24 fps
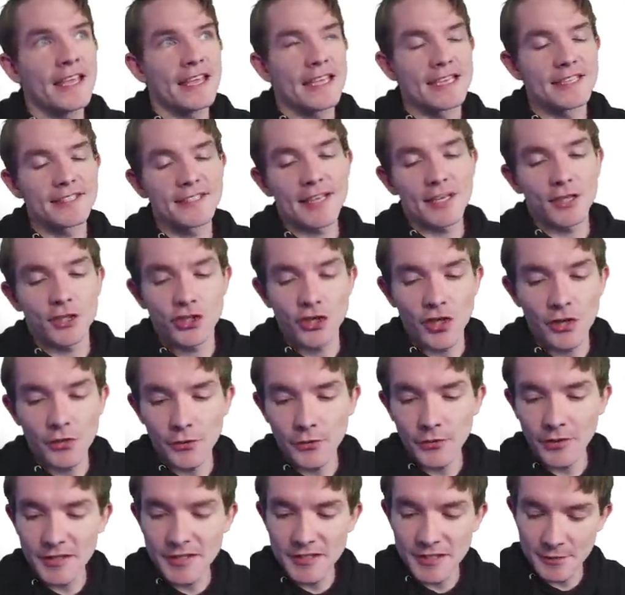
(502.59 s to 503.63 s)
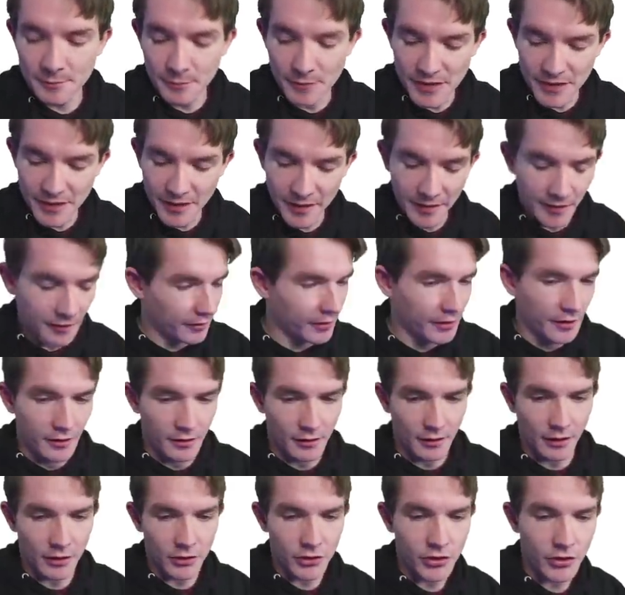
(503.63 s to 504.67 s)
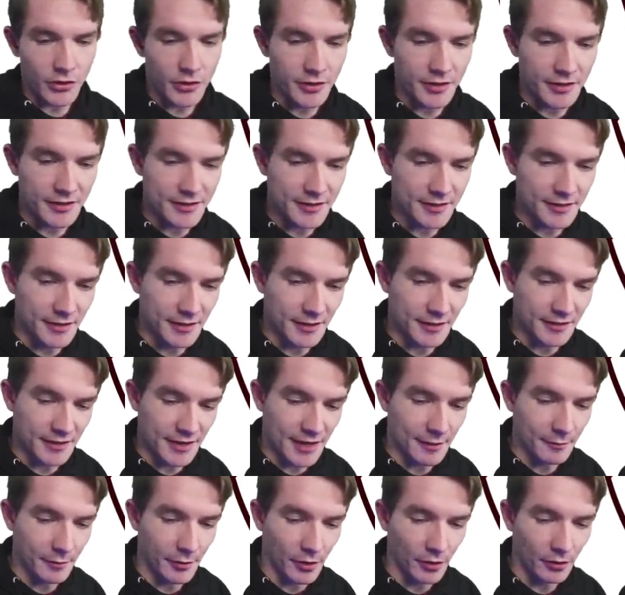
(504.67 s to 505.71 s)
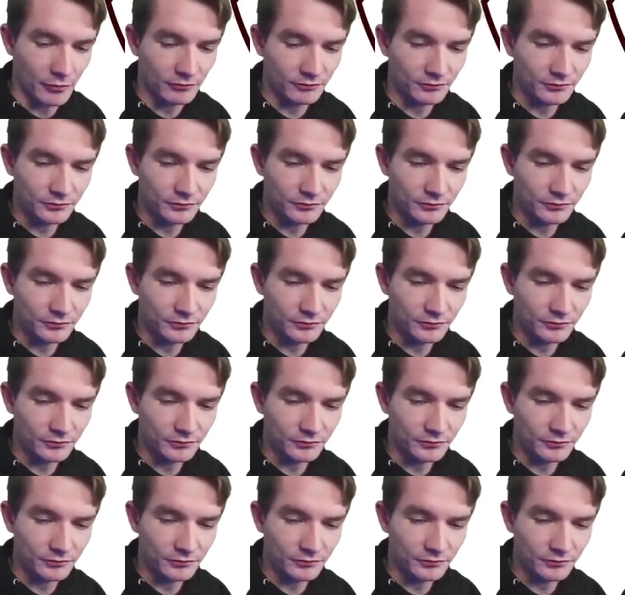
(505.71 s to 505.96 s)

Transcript: is that generally speaking, and I'll show you this as an example,